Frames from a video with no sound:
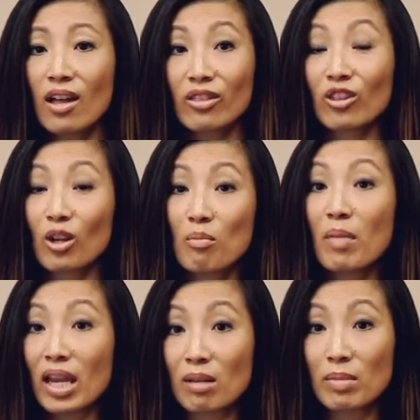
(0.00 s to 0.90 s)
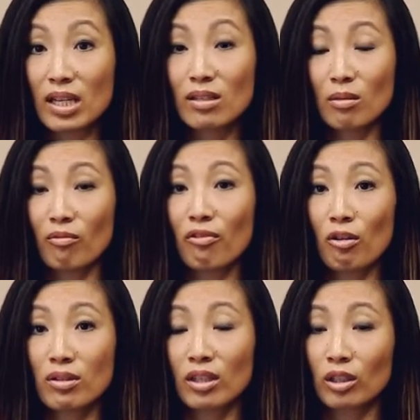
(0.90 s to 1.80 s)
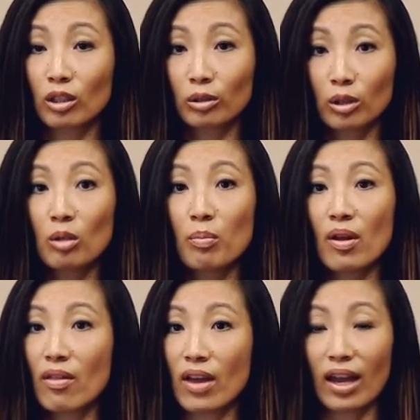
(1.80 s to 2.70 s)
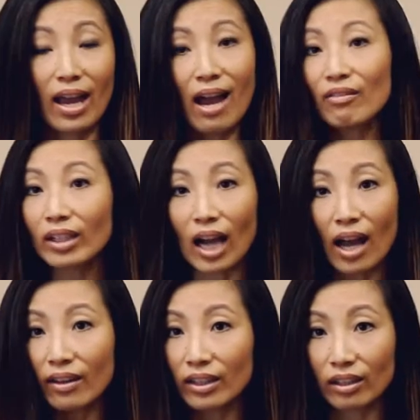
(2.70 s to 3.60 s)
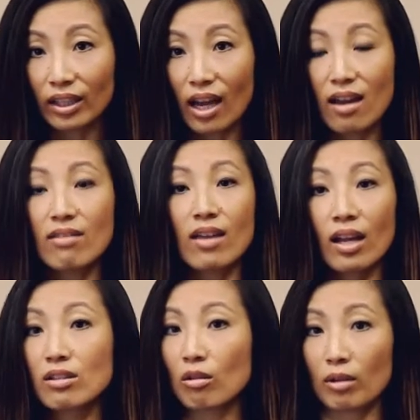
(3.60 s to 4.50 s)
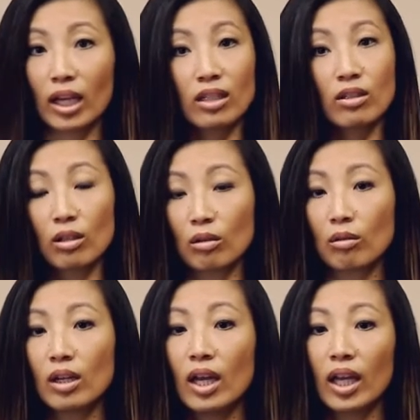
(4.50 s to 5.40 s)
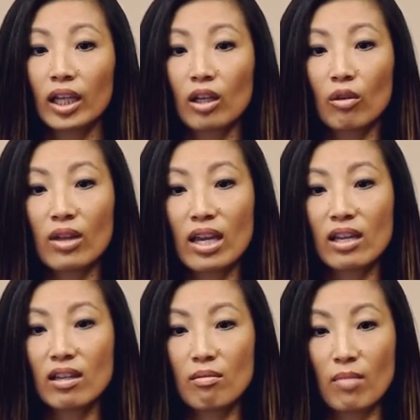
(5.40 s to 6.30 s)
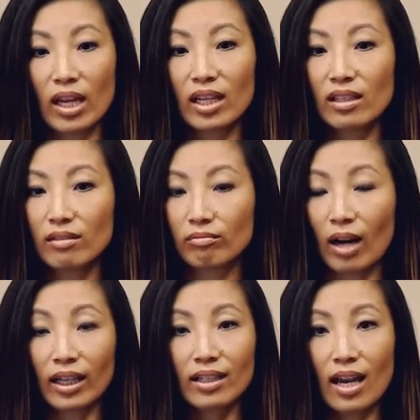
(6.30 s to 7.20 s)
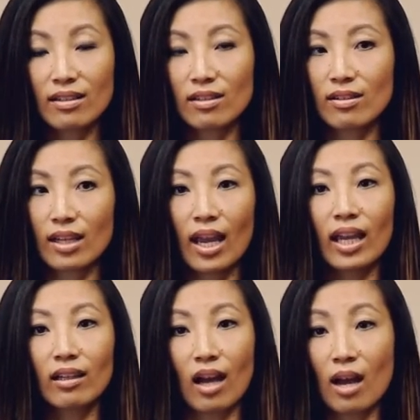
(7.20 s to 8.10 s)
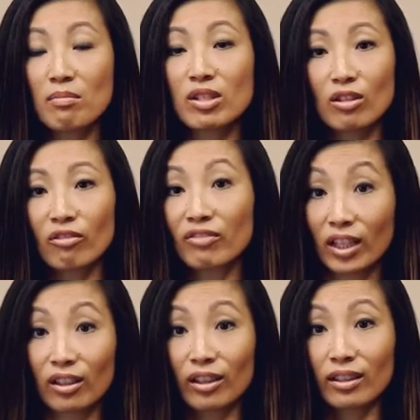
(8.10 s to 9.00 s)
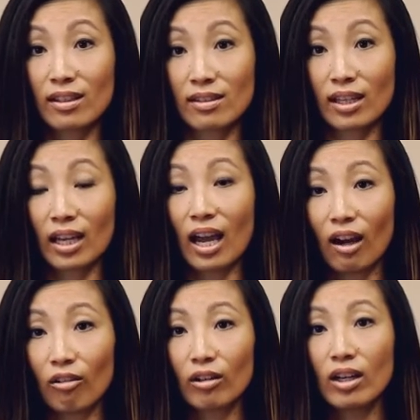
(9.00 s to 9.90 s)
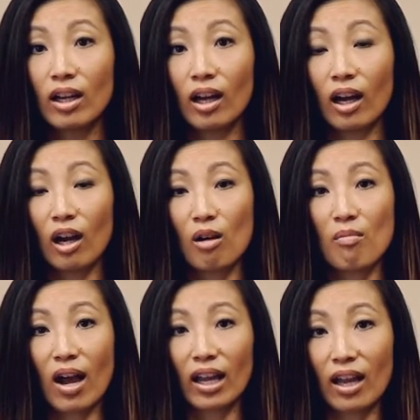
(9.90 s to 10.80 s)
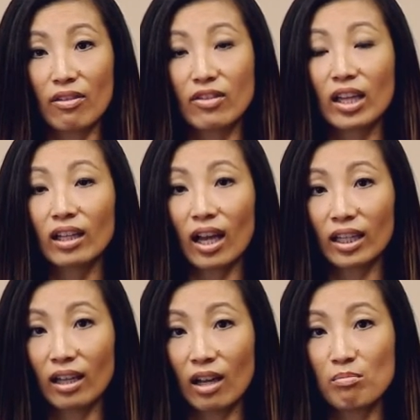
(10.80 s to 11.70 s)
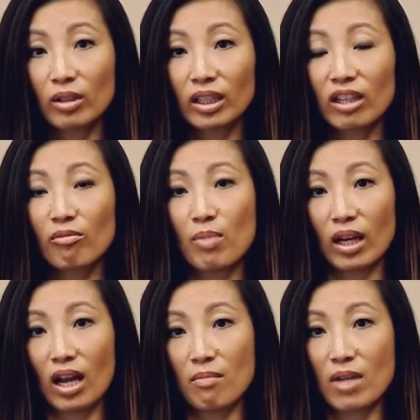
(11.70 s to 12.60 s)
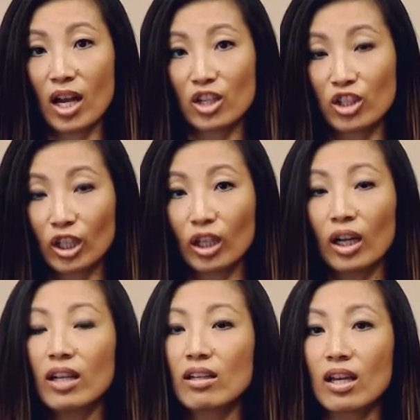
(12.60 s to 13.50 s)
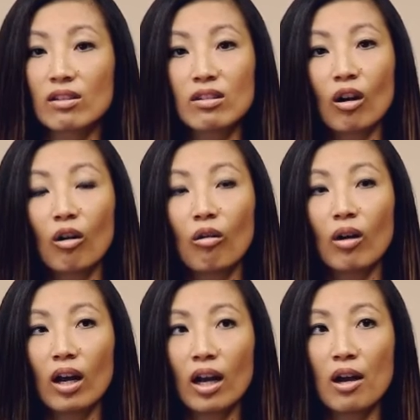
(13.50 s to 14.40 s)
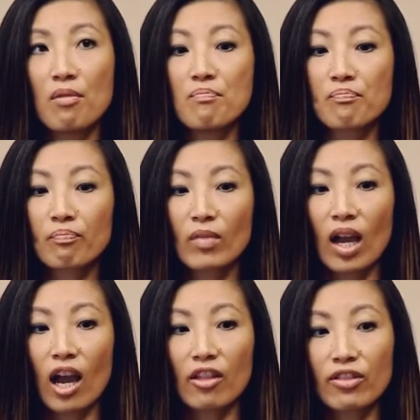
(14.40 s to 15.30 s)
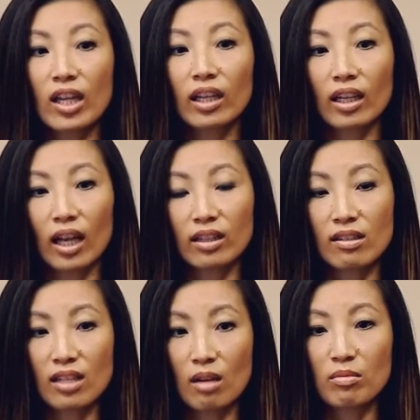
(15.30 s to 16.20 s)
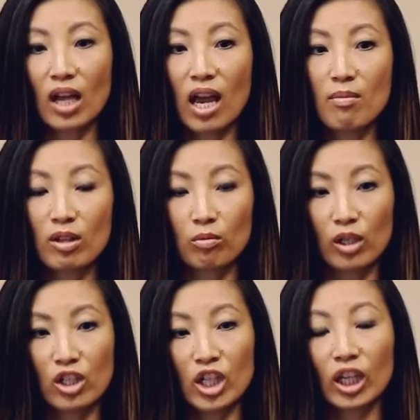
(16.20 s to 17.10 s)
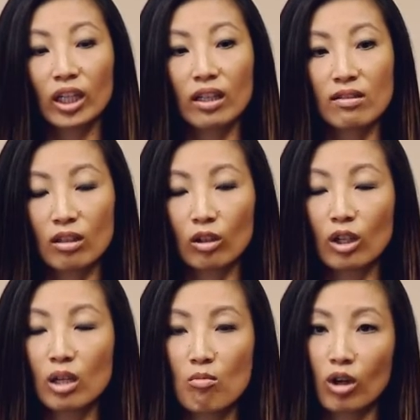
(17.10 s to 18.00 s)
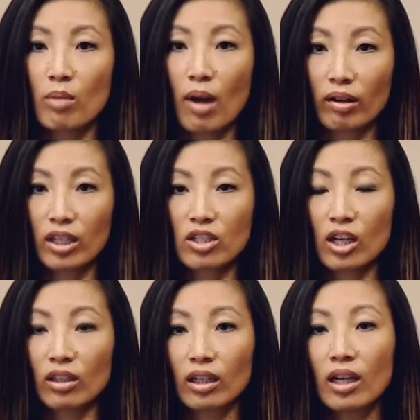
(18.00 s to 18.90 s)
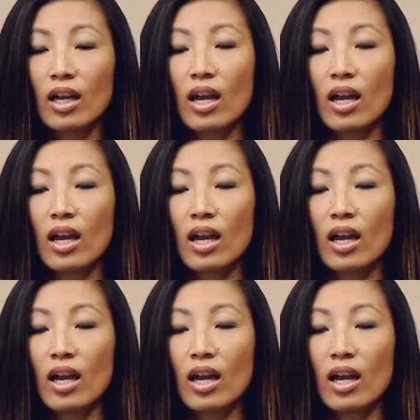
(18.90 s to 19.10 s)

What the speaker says: that there may be some folks in your group that haven't gotten there yet, and that's okay too. You know, they may recognize and just say, hey, I'm still figuring this thing out. I think I believe, but I'm not sure. And so I think at the same time as we're sharing this and learning more about each other,